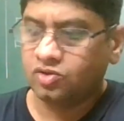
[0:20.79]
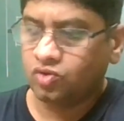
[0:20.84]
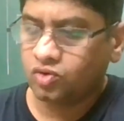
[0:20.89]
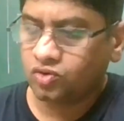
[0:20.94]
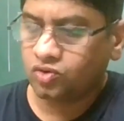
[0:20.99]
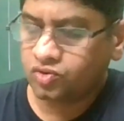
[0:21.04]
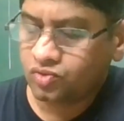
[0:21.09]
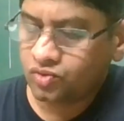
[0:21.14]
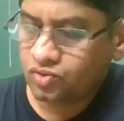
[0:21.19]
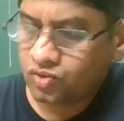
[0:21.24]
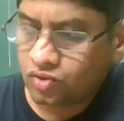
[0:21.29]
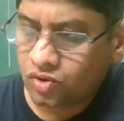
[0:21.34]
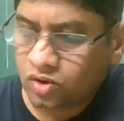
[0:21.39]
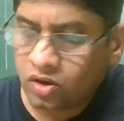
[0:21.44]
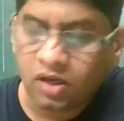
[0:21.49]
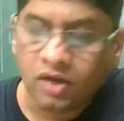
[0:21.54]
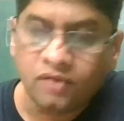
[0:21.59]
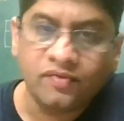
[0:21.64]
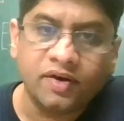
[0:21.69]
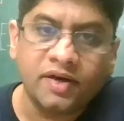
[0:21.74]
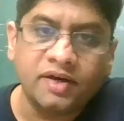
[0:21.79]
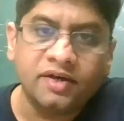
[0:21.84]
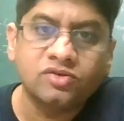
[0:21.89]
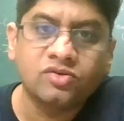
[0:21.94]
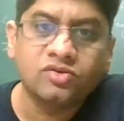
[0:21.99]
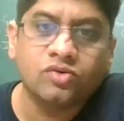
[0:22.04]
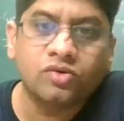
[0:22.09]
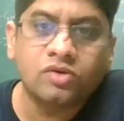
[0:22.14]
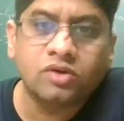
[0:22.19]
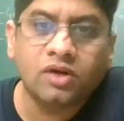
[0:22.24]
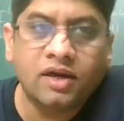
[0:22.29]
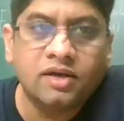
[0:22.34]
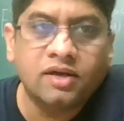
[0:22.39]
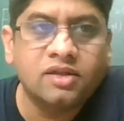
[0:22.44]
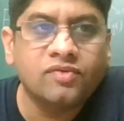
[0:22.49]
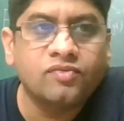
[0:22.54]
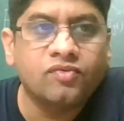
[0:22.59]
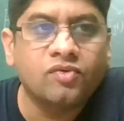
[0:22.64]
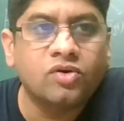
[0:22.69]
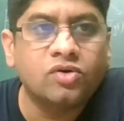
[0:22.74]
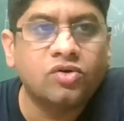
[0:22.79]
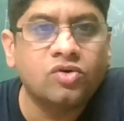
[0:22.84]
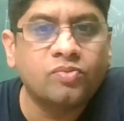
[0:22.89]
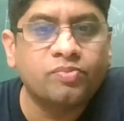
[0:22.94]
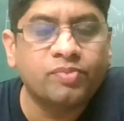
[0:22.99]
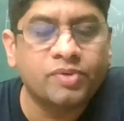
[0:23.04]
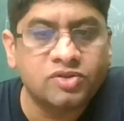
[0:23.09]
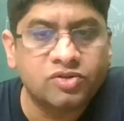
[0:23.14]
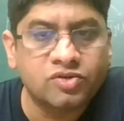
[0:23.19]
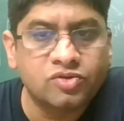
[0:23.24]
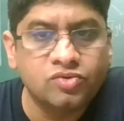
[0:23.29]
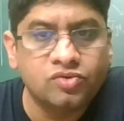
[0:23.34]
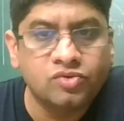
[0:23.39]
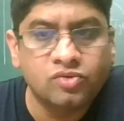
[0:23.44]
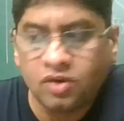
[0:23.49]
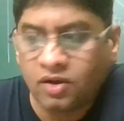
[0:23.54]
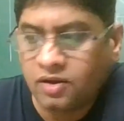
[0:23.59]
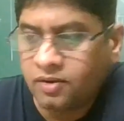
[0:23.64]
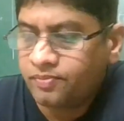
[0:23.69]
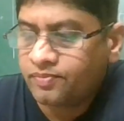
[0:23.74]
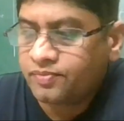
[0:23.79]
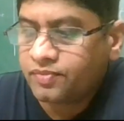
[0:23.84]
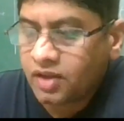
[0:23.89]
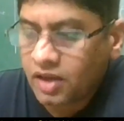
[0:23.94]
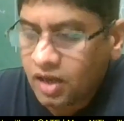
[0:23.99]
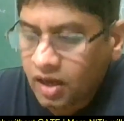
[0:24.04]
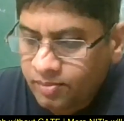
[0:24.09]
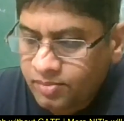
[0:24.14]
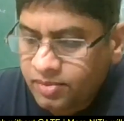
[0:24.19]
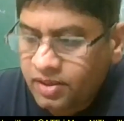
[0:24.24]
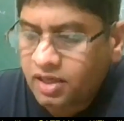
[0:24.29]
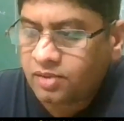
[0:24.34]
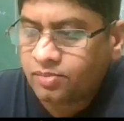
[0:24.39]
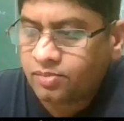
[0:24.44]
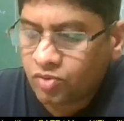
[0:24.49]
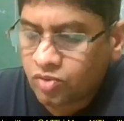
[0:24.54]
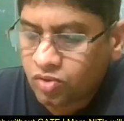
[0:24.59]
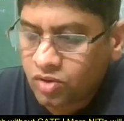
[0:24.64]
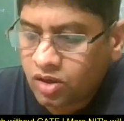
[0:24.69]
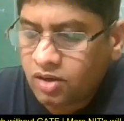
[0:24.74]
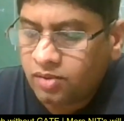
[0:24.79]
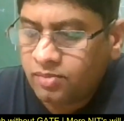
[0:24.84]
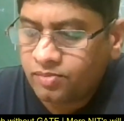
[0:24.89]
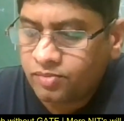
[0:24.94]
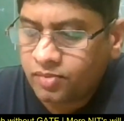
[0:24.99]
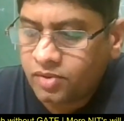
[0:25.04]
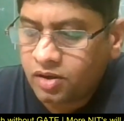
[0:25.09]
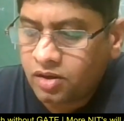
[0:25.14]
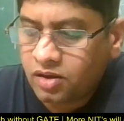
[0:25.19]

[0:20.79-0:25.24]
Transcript: Those who do not have GATE score and they want to pursue MTech program